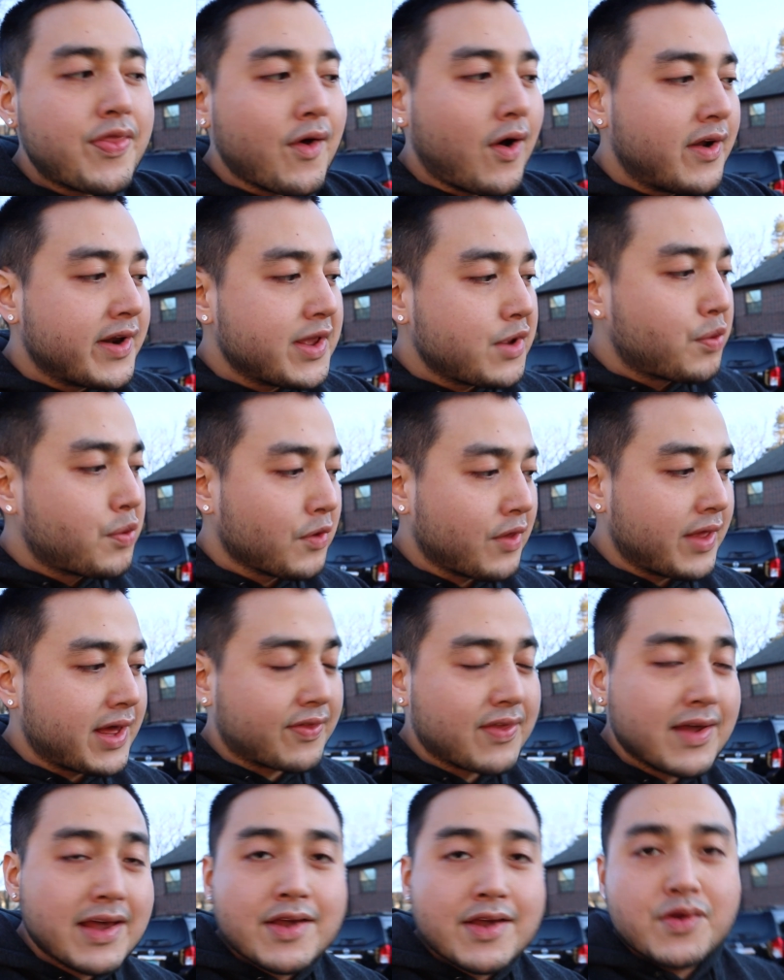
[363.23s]
unequal length,
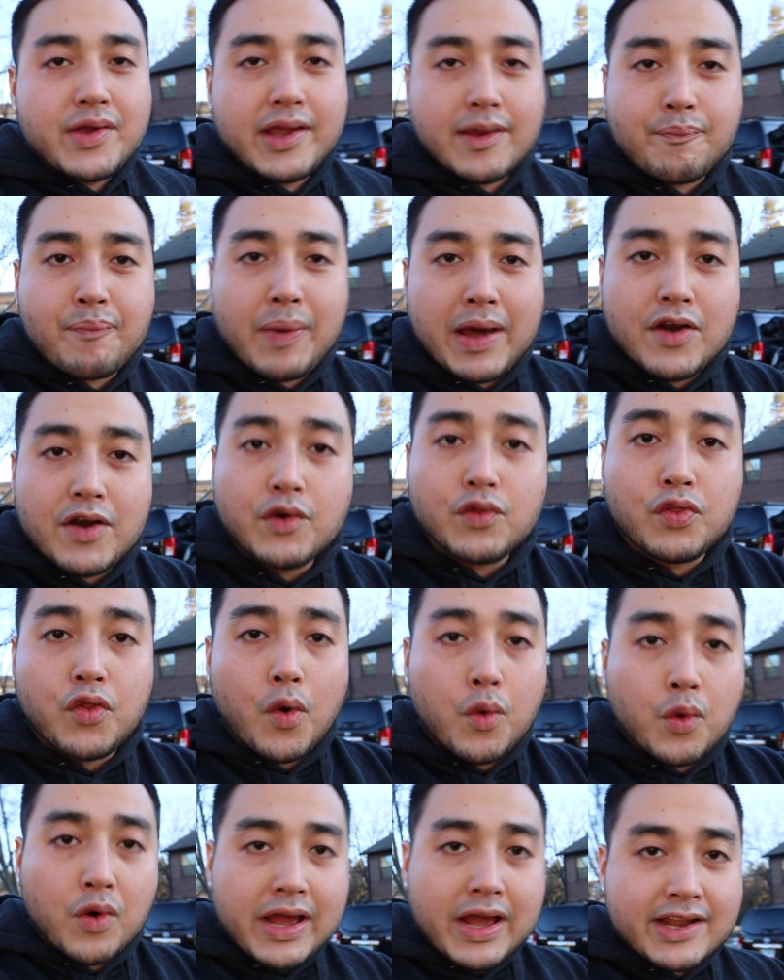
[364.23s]
you get better
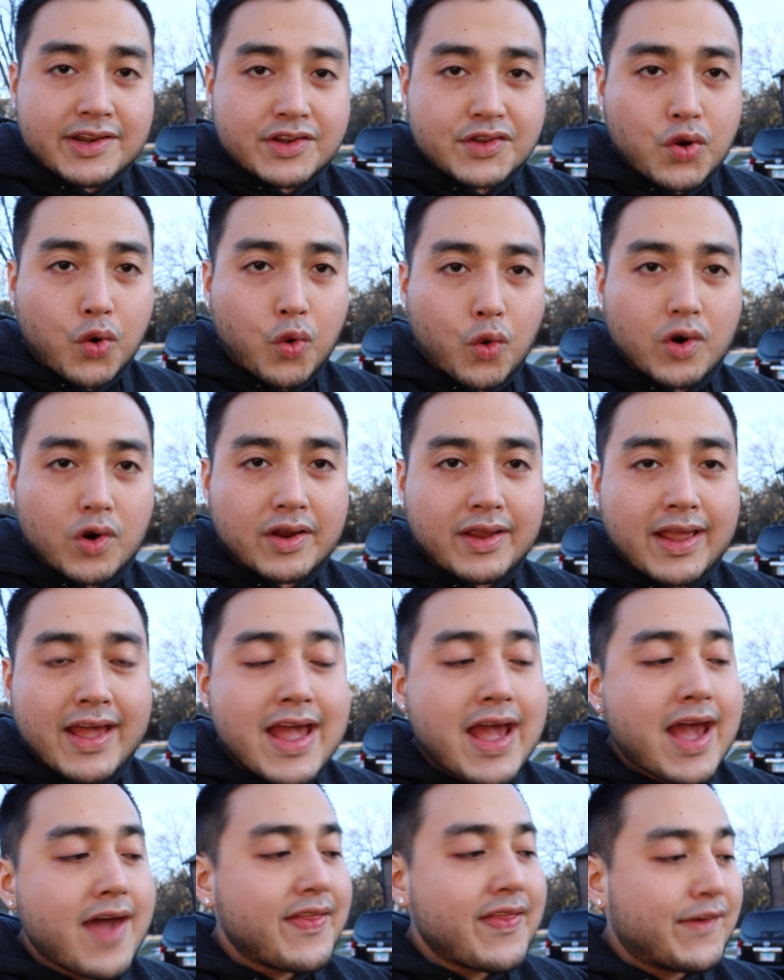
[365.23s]
lower end torque,
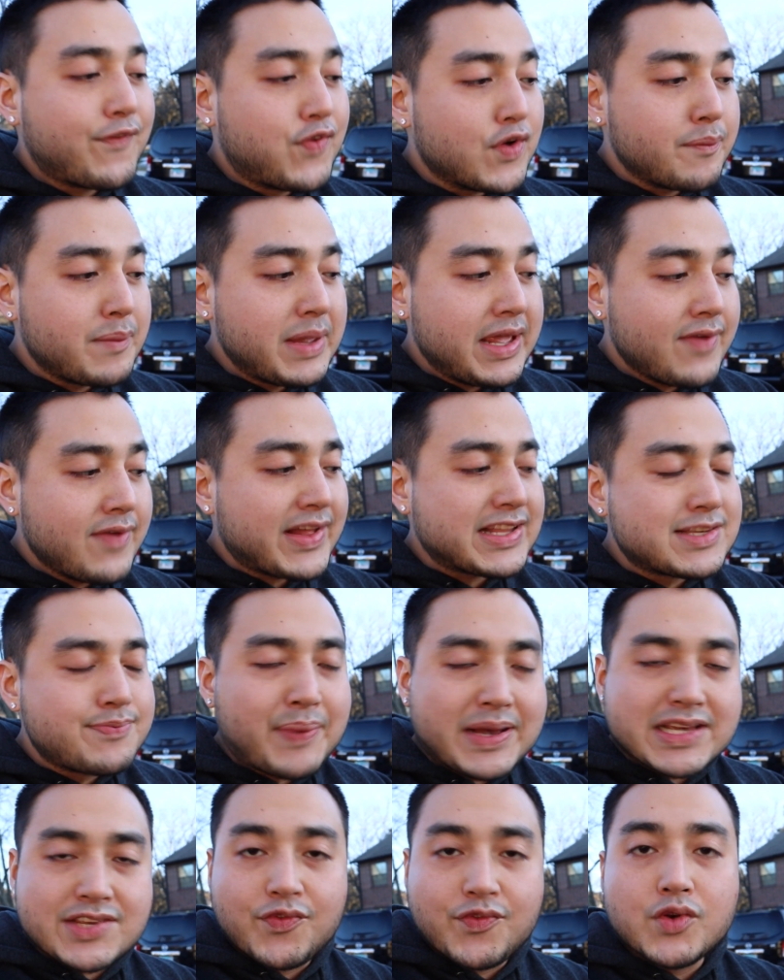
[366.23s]
and that for me, that's
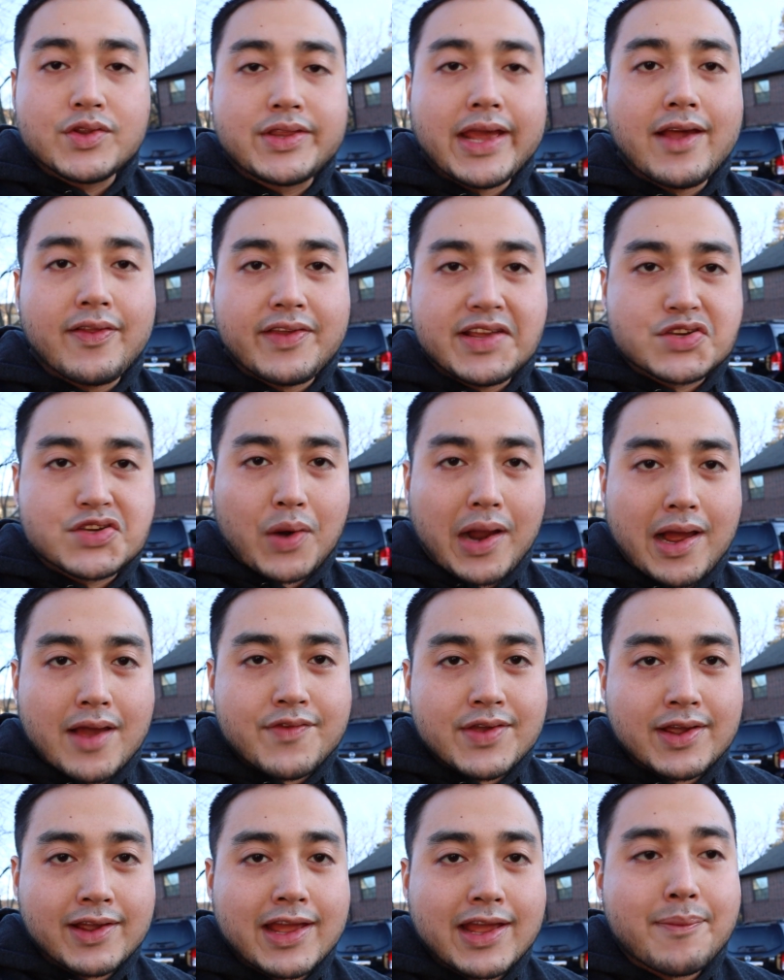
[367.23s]
best for daily
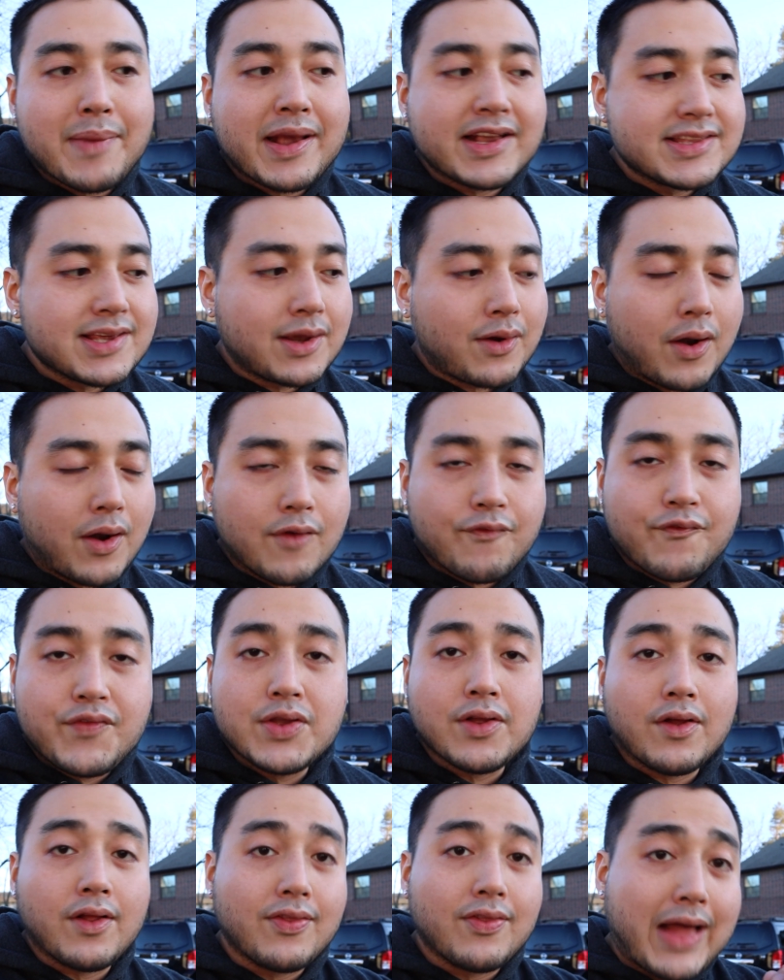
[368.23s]
driving and makes the car feel
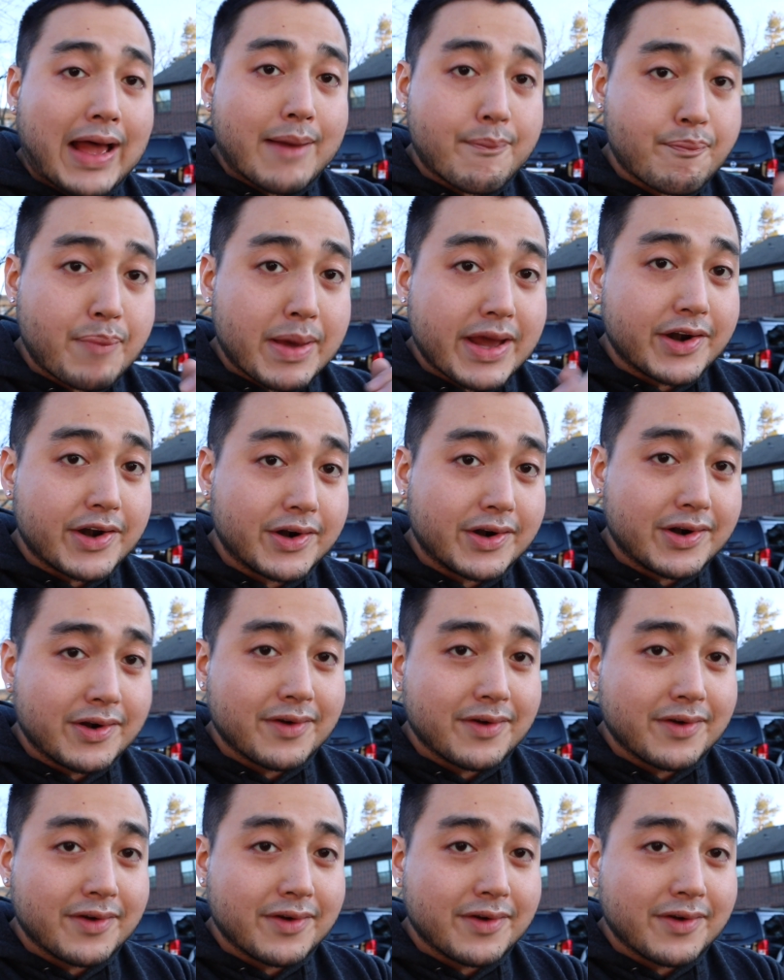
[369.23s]
a lot better.